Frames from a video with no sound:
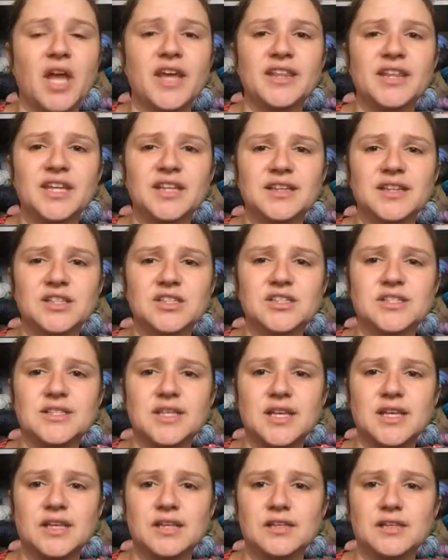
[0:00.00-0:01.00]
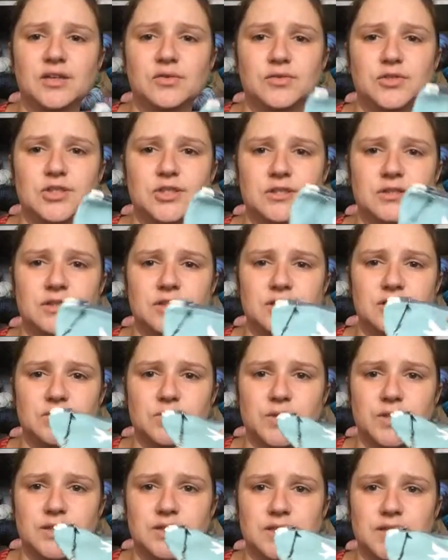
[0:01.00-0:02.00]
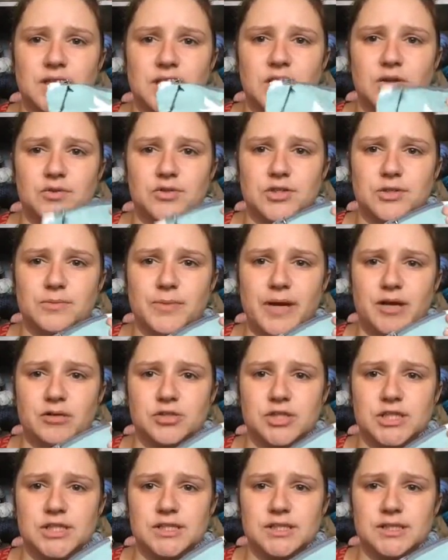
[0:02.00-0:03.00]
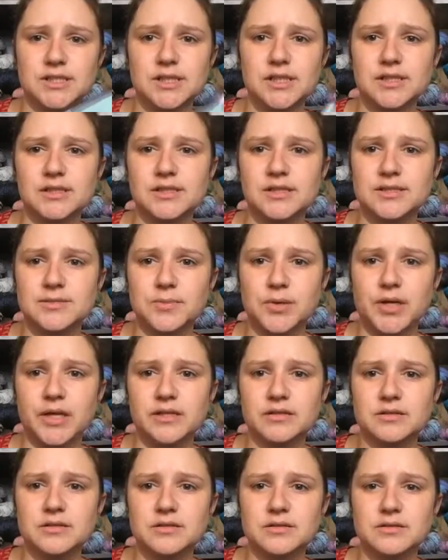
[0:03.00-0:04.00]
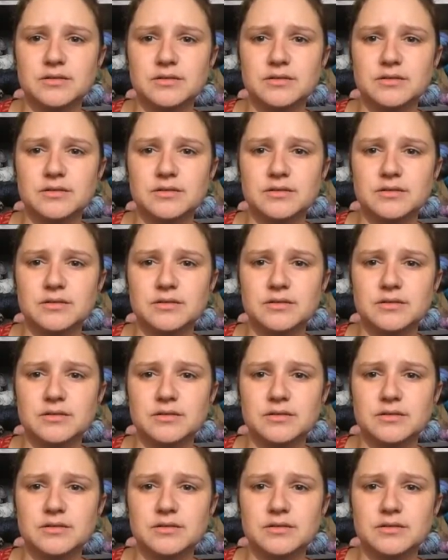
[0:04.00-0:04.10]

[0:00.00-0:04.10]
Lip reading: think there's the Notion, these ones, the Notion pouches in this print.